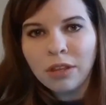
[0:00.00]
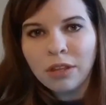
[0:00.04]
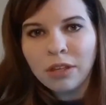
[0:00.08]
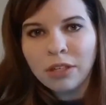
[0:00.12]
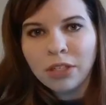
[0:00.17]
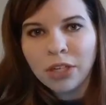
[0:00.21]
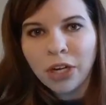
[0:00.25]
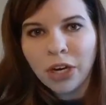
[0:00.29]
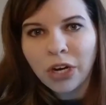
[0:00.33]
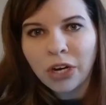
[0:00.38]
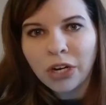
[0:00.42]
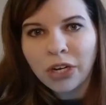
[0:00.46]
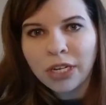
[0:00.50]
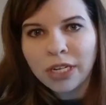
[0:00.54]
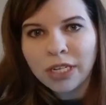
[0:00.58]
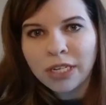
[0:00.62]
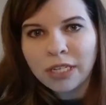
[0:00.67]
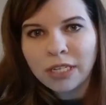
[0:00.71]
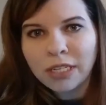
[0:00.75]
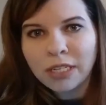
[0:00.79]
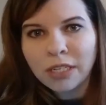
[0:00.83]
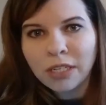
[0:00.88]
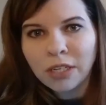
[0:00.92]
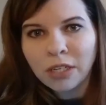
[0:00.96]
the
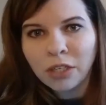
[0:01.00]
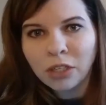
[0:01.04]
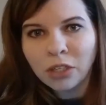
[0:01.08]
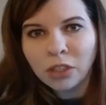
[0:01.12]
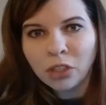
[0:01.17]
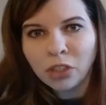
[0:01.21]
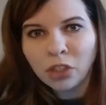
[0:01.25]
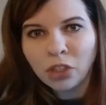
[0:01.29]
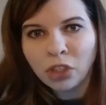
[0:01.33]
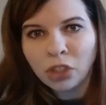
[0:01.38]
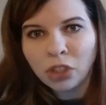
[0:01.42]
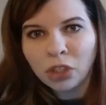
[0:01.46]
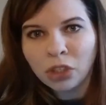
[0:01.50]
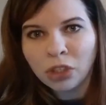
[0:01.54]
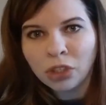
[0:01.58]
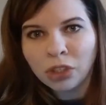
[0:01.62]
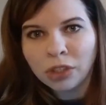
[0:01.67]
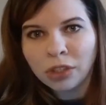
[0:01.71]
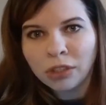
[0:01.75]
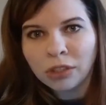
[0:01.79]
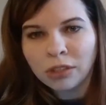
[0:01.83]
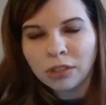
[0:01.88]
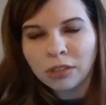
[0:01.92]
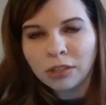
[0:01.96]
TARDIS
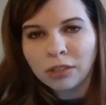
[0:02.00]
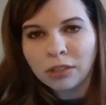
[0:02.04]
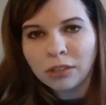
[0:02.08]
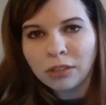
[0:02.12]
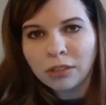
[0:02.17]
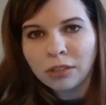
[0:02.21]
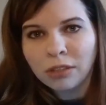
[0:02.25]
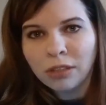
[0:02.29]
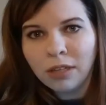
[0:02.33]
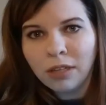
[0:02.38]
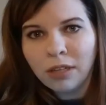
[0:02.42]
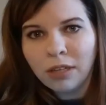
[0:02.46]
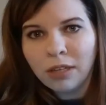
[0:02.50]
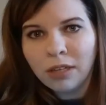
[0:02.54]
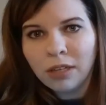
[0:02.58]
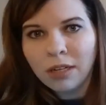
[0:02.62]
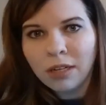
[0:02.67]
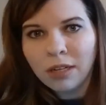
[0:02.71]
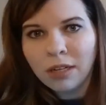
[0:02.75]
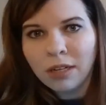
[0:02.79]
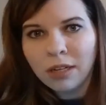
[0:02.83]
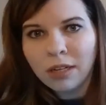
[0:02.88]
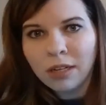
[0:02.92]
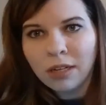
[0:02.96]
journal
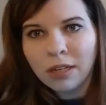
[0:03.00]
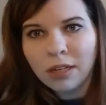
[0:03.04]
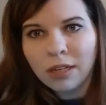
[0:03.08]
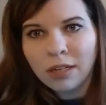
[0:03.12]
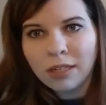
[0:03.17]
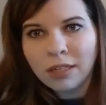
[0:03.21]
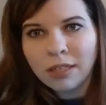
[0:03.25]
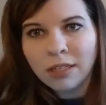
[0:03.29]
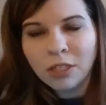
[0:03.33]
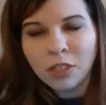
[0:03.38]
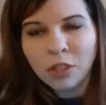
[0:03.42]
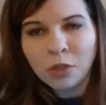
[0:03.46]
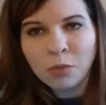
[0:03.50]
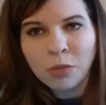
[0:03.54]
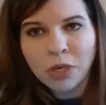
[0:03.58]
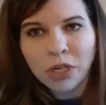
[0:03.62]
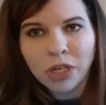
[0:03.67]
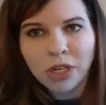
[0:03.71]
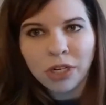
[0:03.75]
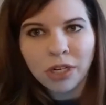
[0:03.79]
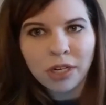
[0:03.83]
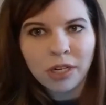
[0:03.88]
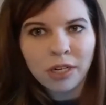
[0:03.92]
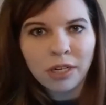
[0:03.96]
uh, stitch
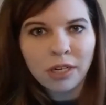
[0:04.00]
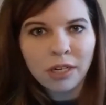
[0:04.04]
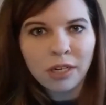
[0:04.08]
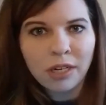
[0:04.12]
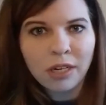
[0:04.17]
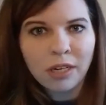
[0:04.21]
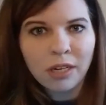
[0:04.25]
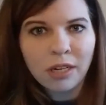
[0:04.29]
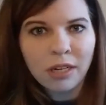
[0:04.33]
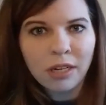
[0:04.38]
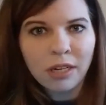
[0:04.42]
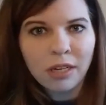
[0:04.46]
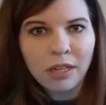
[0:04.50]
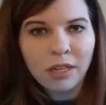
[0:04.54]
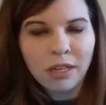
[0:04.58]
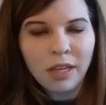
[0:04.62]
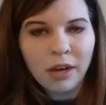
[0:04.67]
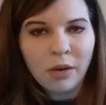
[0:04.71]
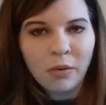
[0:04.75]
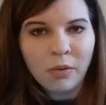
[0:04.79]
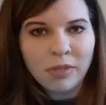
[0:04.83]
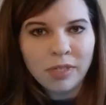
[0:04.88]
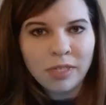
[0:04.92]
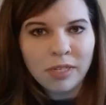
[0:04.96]
marker
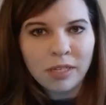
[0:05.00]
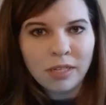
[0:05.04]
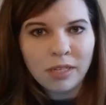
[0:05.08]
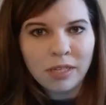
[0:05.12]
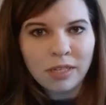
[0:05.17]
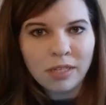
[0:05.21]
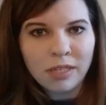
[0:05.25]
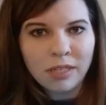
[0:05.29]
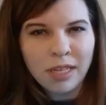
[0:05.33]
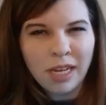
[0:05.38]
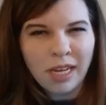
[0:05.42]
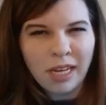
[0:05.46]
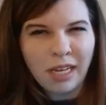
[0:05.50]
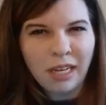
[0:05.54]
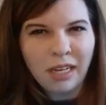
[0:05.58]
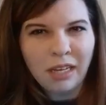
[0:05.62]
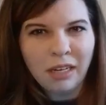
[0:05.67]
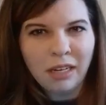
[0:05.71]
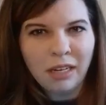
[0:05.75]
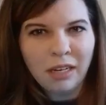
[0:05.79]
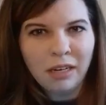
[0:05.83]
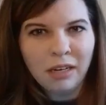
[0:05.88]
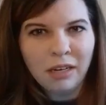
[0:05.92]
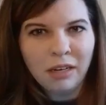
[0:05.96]
that was in the
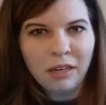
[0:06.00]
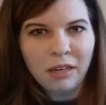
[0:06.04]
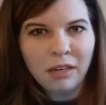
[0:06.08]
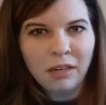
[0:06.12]
second